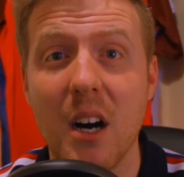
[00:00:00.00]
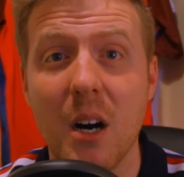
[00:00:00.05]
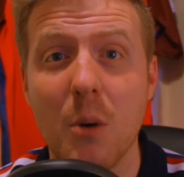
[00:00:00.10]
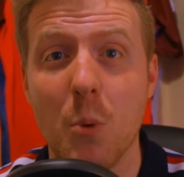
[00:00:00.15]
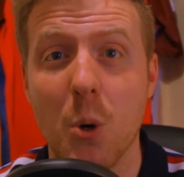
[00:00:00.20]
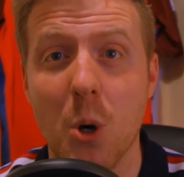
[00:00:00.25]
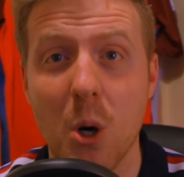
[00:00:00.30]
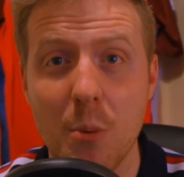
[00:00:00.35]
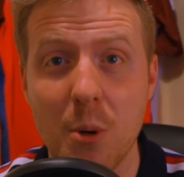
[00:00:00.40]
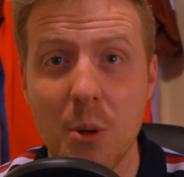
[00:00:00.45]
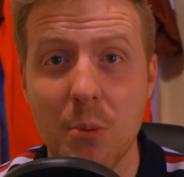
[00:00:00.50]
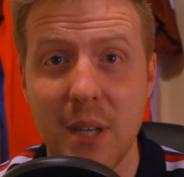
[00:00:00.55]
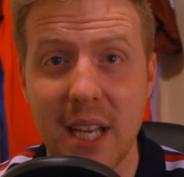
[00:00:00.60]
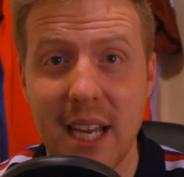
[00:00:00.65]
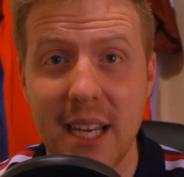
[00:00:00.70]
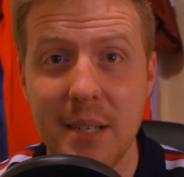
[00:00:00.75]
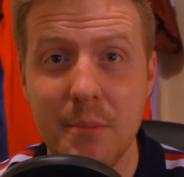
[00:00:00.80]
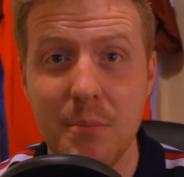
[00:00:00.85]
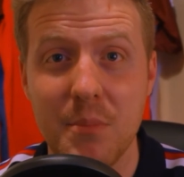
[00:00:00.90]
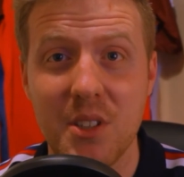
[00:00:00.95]
They are
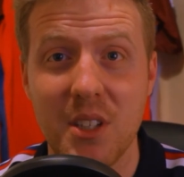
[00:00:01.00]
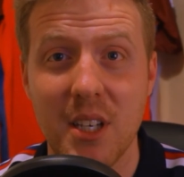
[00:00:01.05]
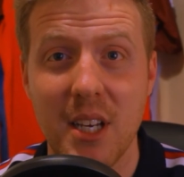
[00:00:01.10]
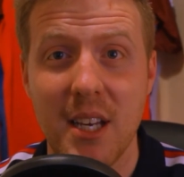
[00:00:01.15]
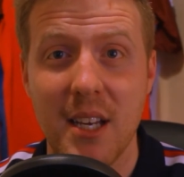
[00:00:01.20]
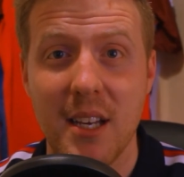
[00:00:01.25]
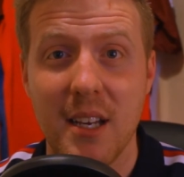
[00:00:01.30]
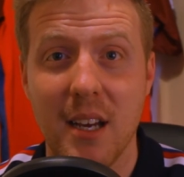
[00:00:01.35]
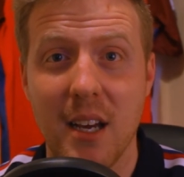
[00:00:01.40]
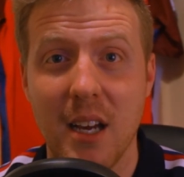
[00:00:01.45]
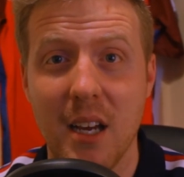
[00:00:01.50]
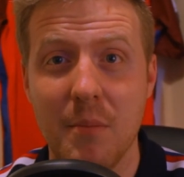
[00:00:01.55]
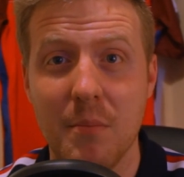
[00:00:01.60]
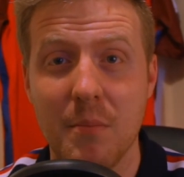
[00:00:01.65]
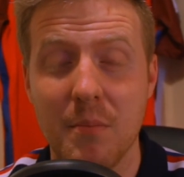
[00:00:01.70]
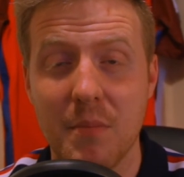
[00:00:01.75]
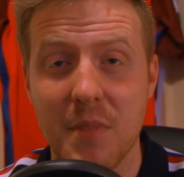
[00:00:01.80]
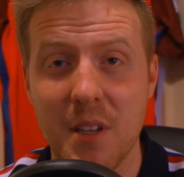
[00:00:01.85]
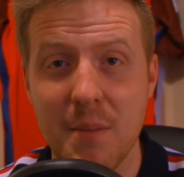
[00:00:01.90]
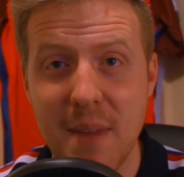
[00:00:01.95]
warm-up games.
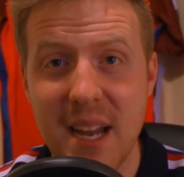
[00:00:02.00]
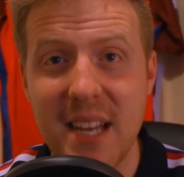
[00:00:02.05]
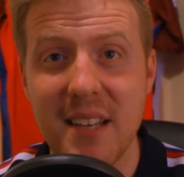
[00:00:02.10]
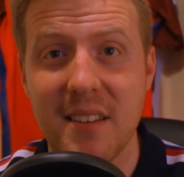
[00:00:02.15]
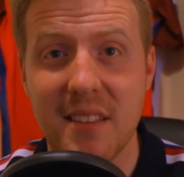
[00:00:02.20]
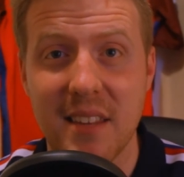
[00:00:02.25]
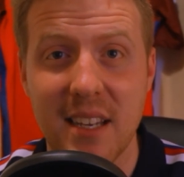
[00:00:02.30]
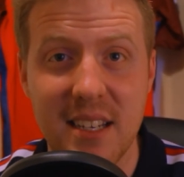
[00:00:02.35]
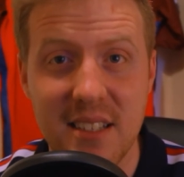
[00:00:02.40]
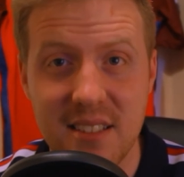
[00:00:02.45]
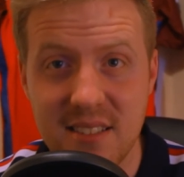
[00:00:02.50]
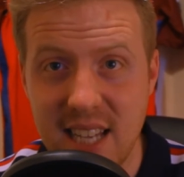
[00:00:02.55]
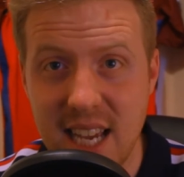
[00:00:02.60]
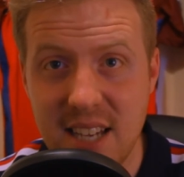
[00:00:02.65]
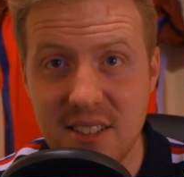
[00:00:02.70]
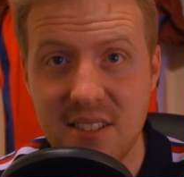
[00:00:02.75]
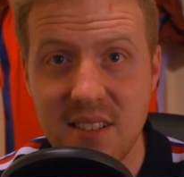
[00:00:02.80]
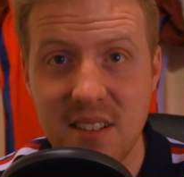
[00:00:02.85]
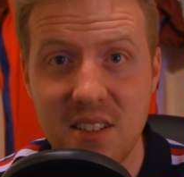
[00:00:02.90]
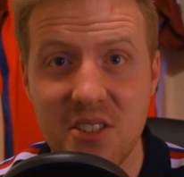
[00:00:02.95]
The main thing
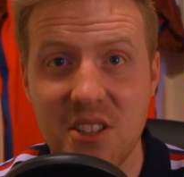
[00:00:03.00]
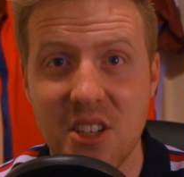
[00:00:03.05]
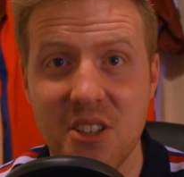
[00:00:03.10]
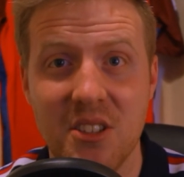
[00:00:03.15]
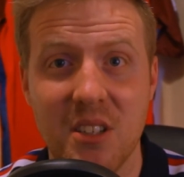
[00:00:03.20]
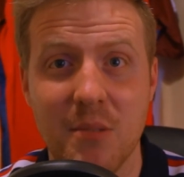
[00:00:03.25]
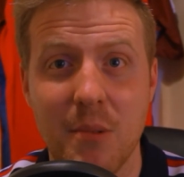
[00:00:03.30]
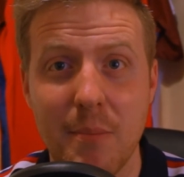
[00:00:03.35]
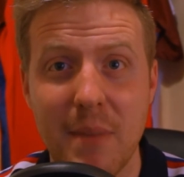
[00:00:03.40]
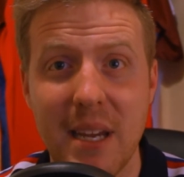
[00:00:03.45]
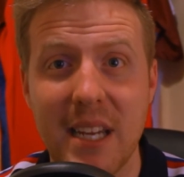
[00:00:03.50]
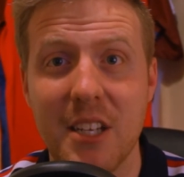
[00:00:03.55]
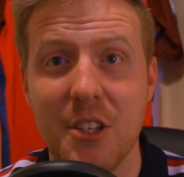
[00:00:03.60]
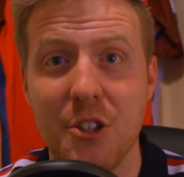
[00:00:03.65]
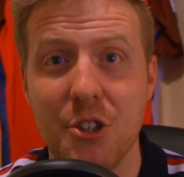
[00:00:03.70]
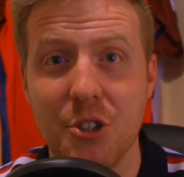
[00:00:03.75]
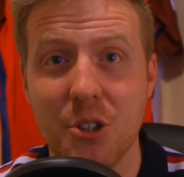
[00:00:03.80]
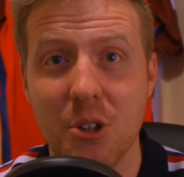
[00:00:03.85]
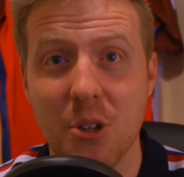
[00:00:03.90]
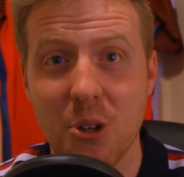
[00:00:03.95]
is testing the system and
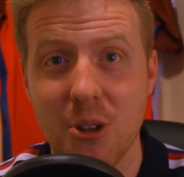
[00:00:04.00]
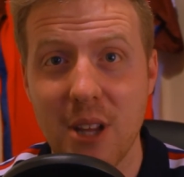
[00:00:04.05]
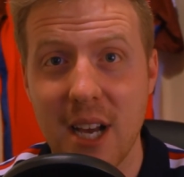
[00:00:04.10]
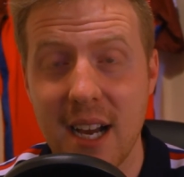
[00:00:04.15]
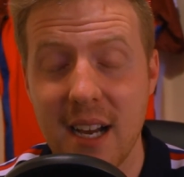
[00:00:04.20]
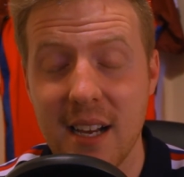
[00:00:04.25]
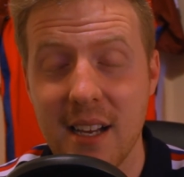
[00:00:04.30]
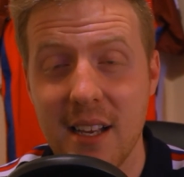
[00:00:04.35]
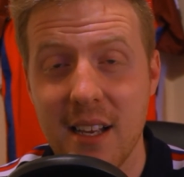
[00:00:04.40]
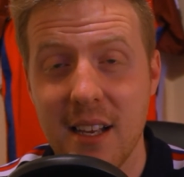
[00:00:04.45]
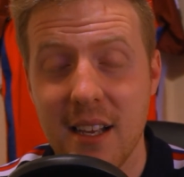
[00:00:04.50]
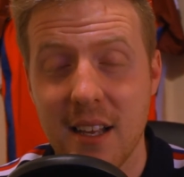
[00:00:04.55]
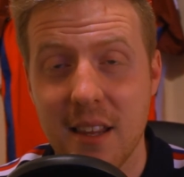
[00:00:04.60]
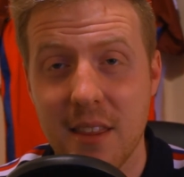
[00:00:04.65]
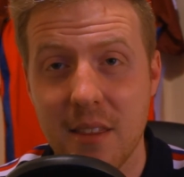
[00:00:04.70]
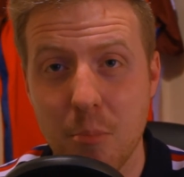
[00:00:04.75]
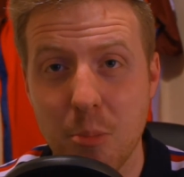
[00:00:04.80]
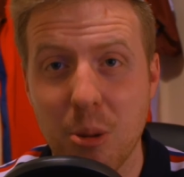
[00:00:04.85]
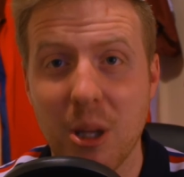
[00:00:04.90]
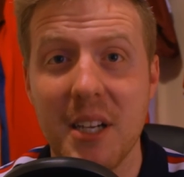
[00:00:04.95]
making sure that
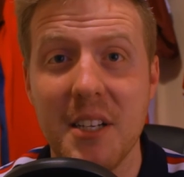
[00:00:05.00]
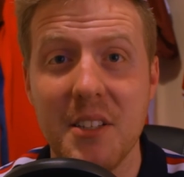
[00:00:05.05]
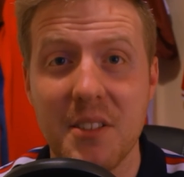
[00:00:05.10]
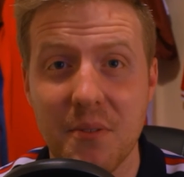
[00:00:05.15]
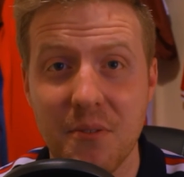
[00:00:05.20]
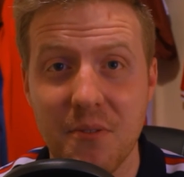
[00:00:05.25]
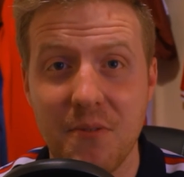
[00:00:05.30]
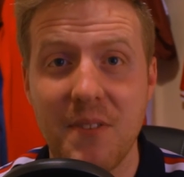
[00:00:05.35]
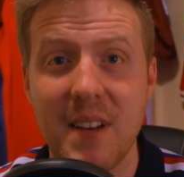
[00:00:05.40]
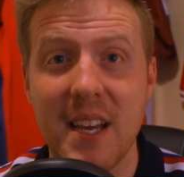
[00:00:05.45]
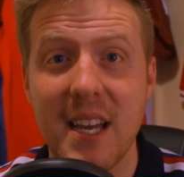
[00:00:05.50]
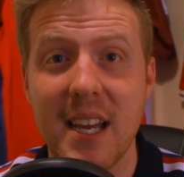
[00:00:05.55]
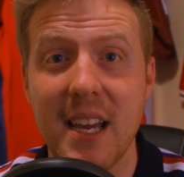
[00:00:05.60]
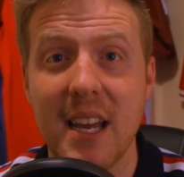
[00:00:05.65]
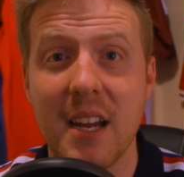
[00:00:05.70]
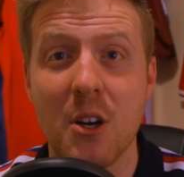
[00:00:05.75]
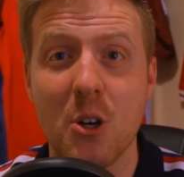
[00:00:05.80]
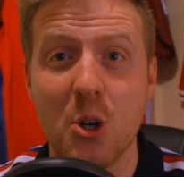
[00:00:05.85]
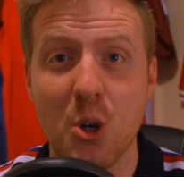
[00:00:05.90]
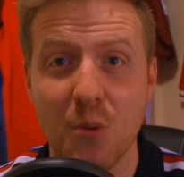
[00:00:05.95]
the players are
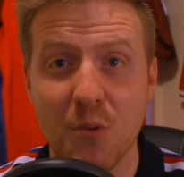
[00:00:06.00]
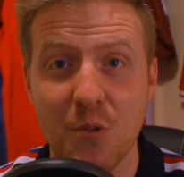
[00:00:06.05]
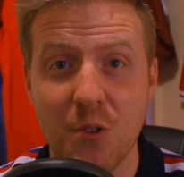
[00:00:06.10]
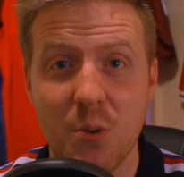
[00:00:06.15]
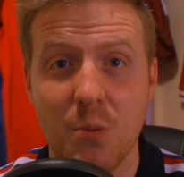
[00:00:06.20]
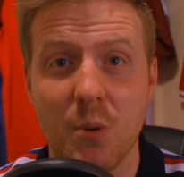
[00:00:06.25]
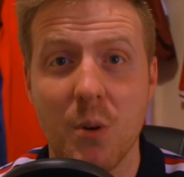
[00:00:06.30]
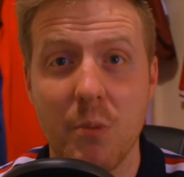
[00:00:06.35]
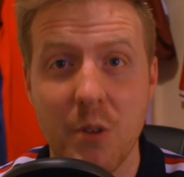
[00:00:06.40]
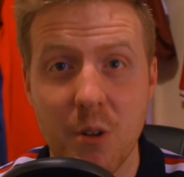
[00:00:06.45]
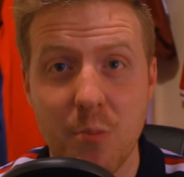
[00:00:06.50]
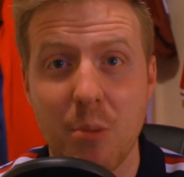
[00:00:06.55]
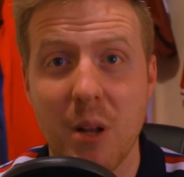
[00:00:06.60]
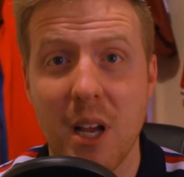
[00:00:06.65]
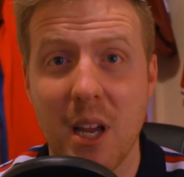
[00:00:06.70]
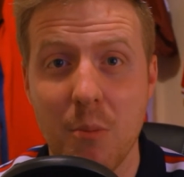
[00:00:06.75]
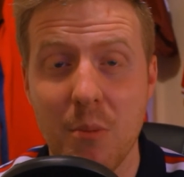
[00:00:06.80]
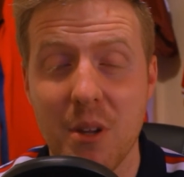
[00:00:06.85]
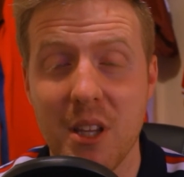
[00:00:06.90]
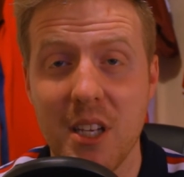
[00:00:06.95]
fit and comfortable
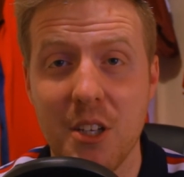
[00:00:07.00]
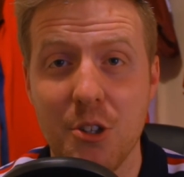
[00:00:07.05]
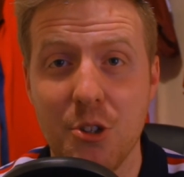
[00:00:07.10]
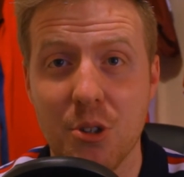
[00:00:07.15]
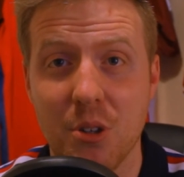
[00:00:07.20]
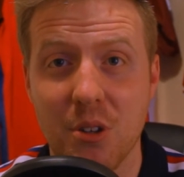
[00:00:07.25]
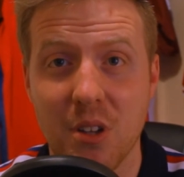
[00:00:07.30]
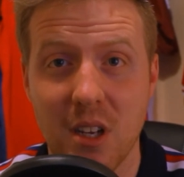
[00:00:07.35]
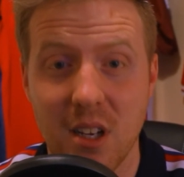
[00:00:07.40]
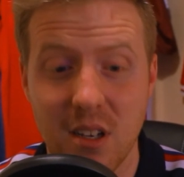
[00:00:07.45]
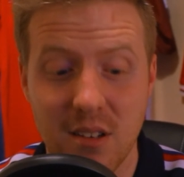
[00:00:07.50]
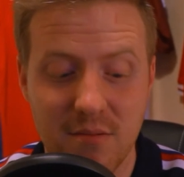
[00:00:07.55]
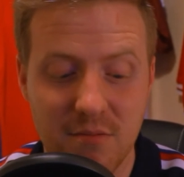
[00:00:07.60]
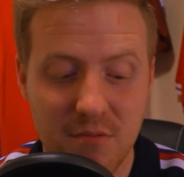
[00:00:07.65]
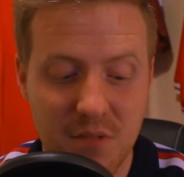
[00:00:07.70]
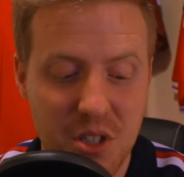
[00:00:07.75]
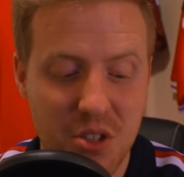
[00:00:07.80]
with playing with each other.